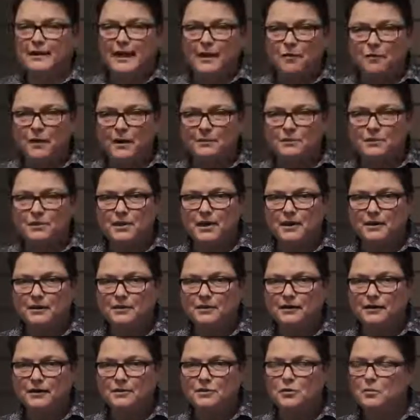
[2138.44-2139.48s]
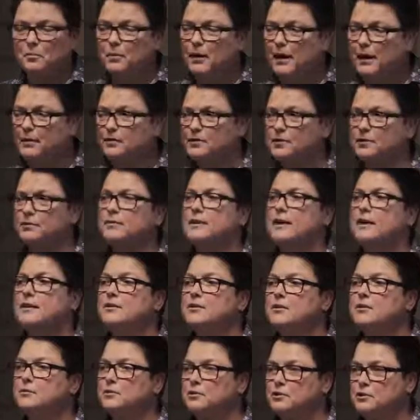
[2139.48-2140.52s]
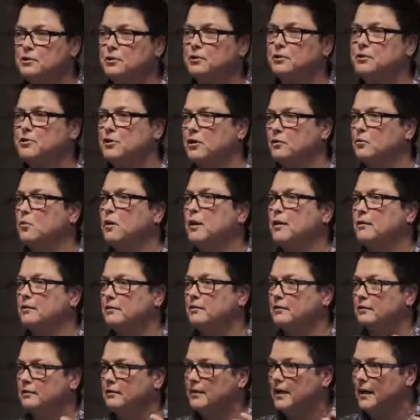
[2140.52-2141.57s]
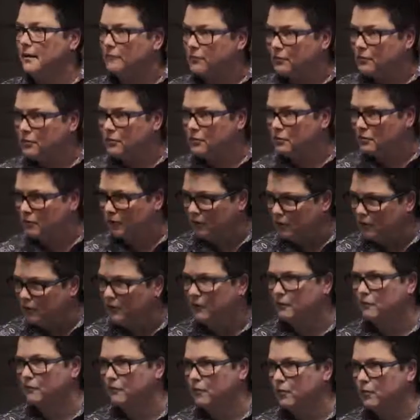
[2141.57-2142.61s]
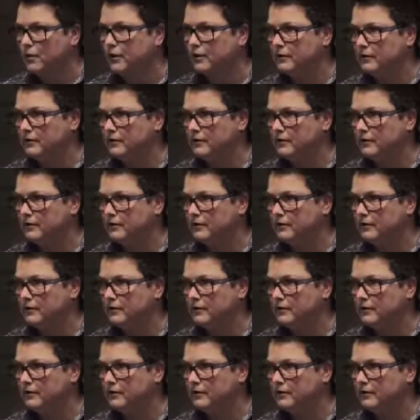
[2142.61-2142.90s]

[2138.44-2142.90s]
that website in your browser, then do a search on whatever you were looking for.